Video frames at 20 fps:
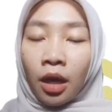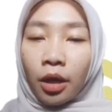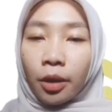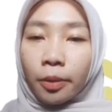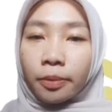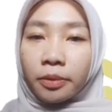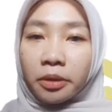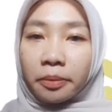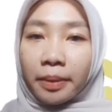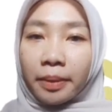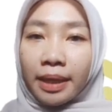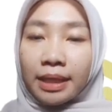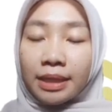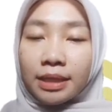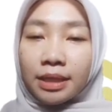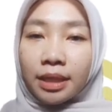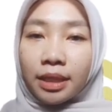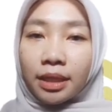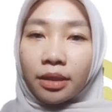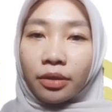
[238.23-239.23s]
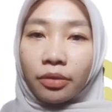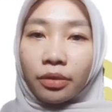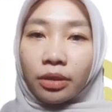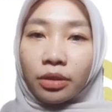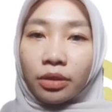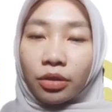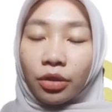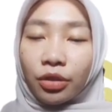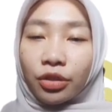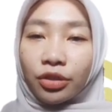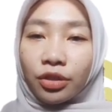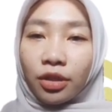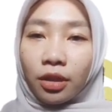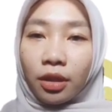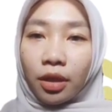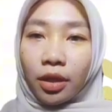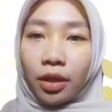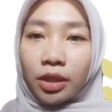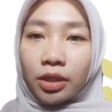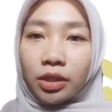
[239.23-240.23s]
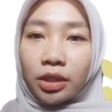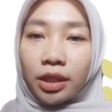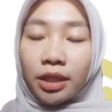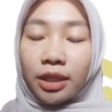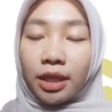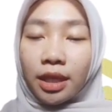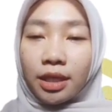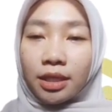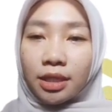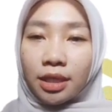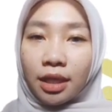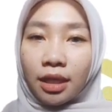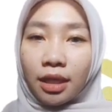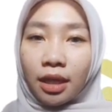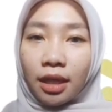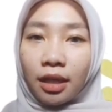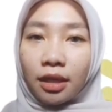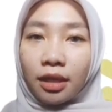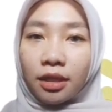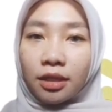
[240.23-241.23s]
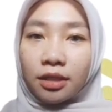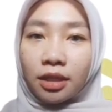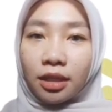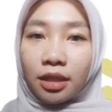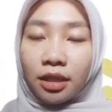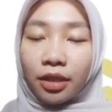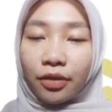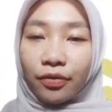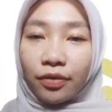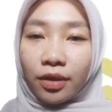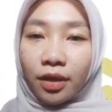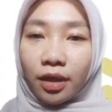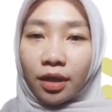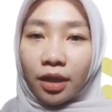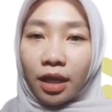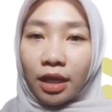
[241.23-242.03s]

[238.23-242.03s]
Optimizing resource allocation is another significant